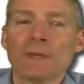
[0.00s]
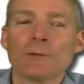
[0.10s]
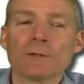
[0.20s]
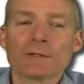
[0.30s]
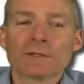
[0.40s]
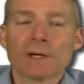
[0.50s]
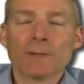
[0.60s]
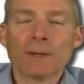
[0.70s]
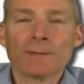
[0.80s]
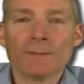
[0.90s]
And what's the cell
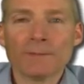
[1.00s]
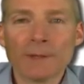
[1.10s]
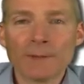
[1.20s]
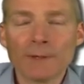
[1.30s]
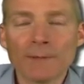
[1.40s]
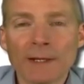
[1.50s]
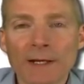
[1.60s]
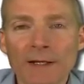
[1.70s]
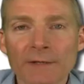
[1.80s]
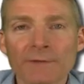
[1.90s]
membrane made
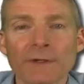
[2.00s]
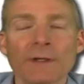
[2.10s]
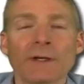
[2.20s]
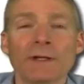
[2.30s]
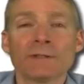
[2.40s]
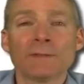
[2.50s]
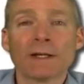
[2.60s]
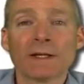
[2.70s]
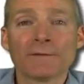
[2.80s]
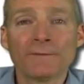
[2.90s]
out of? It's
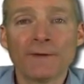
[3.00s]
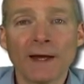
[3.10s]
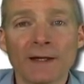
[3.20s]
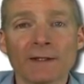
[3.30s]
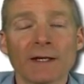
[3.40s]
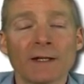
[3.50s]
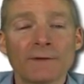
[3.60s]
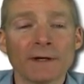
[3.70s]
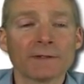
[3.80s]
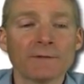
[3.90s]
made out of fat. You got to
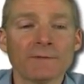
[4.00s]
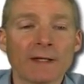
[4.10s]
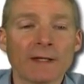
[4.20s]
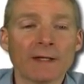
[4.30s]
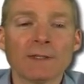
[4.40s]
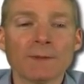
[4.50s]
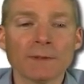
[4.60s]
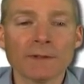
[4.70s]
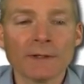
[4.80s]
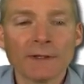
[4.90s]
have healthy fat to keep
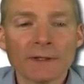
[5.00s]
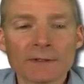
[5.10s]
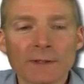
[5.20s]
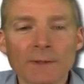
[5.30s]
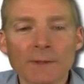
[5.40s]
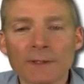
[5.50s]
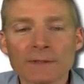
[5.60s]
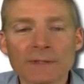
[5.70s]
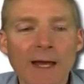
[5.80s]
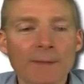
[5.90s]
your cell
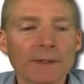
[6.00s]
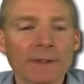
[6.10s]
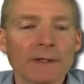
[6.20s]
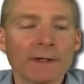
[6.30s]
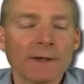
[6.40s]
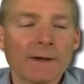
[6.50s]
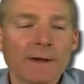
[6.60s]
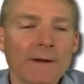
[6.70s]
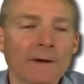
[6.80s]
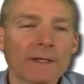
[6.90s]
membranes happy.
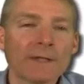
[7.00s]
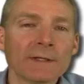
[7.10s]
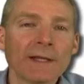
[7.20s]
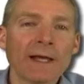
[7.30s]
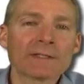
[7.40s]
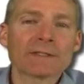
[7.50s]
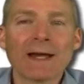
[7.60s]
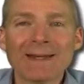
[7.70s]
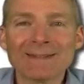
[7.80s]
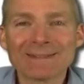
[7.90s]
Okay, the last
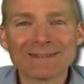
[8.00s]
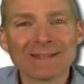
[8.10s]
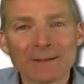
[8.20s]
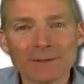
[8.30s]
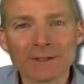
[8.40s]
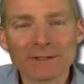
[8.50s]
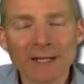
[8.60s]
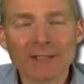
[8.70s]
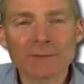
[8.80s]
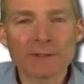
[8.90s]
science is not really
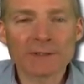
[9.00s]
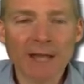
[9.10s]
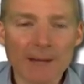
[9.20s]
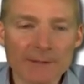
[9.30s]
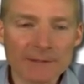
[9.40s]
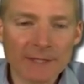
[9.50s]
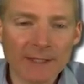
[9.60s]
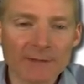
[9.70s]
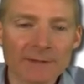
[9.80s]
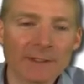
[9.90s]
science, but it's common
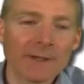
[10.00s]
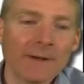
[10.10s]
sense.